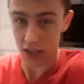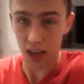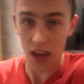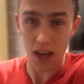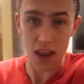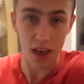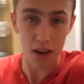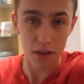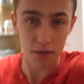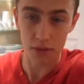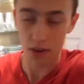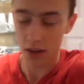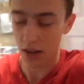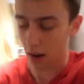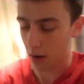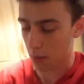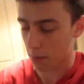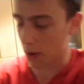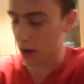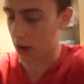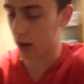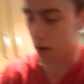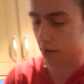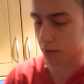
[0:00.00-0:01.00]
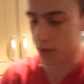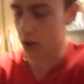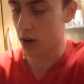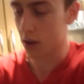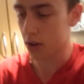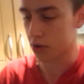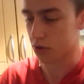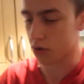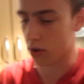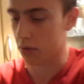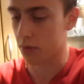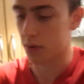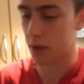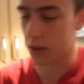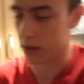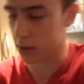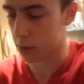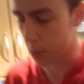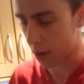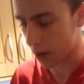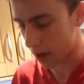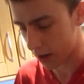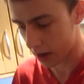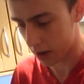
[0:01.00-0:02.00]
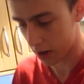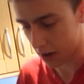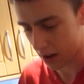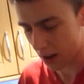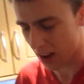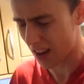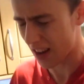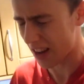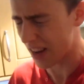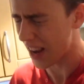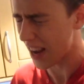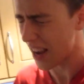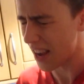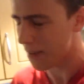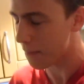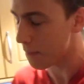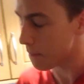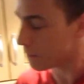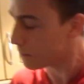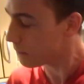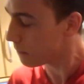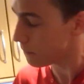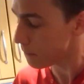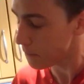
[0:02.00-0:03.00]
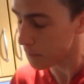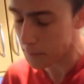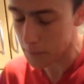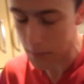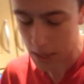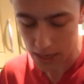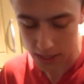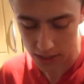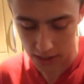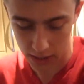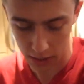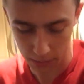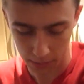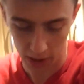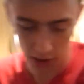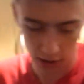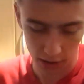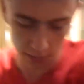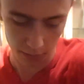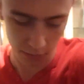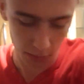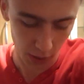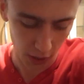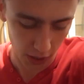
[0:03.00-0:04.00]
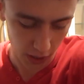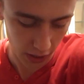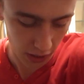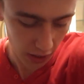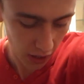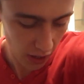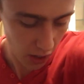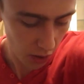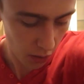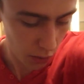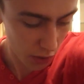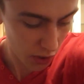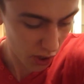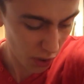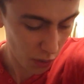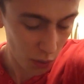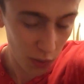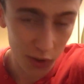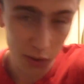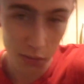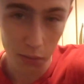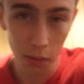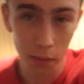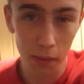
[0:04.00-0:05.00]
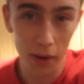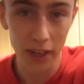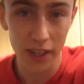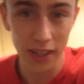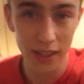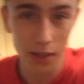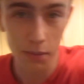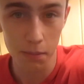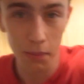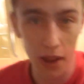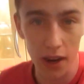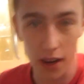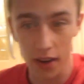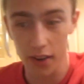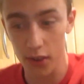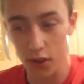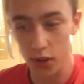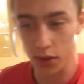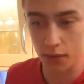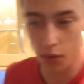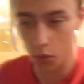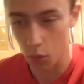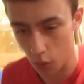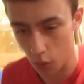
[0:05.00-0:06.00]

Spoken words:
get that video back off the hard drive without spending an immense amount of money, which I wasn't prepared to spend just for